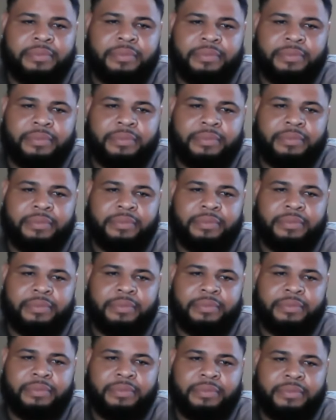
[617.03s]

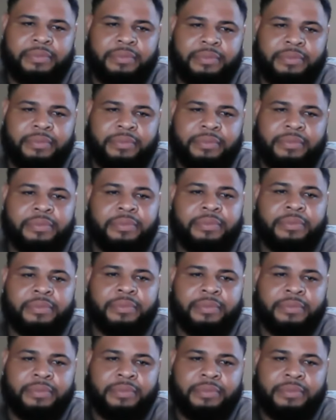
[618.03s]

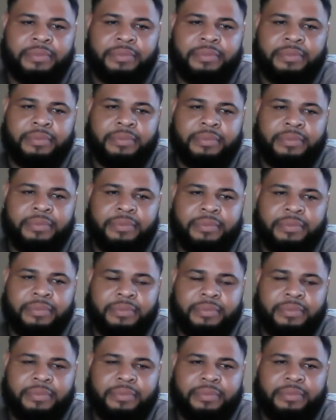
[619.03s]

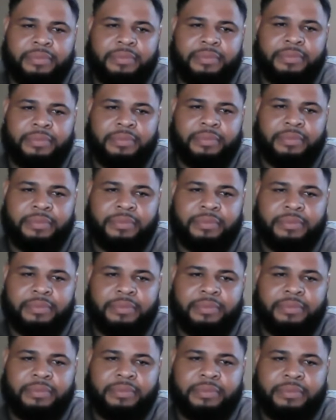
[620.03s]

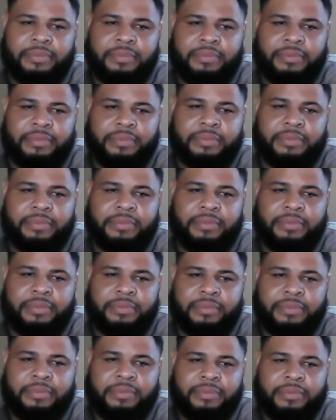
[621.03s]

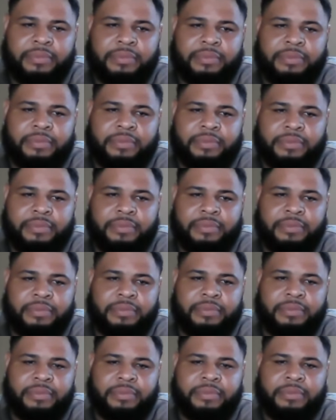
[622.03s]

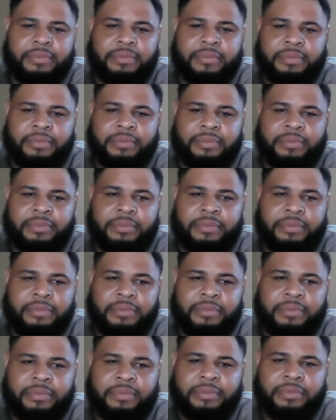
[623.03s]

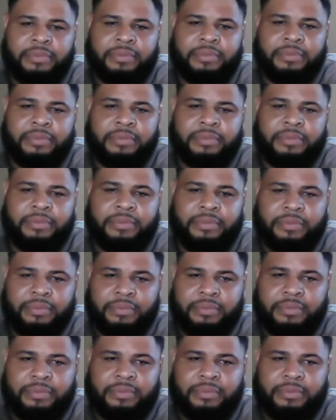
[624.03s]
No words are spoken by the person on screen.